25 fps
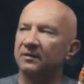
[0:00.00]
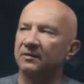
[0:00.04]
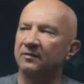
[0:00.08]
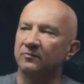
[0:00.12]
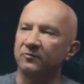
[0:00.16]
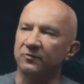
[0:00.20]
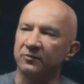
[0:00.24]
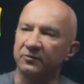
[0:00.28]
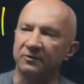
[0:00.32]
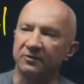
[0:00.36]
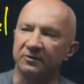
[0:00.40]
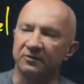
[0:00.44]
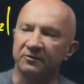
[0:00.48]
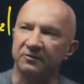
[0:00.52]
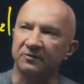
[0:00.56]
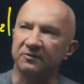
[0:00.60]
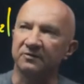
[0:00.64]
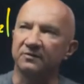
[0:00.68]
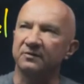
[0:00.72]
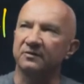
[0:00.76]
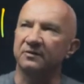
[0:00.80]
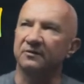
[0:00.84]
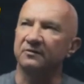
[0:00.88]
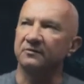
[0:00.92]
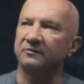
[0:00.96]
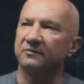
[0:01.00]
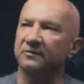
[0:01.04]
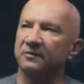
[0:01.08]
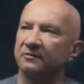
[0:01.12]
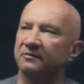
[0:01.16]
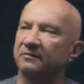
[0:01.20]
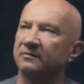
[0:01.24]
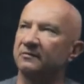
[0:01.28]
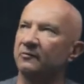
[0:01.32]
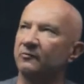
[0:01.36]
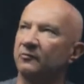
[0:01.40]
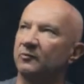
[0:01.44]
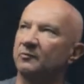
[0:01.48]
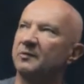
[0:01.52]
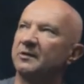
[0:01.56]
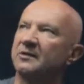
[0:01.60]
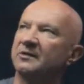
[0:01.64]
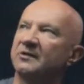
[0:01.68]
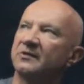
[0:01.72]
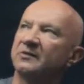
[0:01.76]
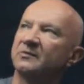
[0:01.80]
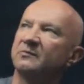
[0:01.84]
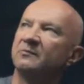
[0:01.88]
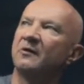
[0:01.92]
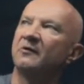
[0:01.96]
predictions, so it will be
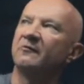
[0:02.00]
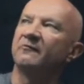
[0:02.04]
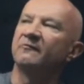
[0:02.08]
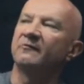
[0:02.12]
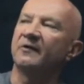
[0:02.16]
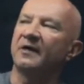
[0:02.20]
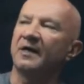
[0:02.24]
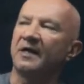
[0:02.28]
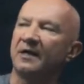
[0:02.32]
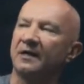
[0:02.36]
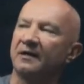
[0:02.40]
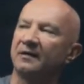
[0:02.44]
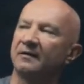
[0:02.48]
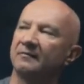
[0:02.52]
just more vague,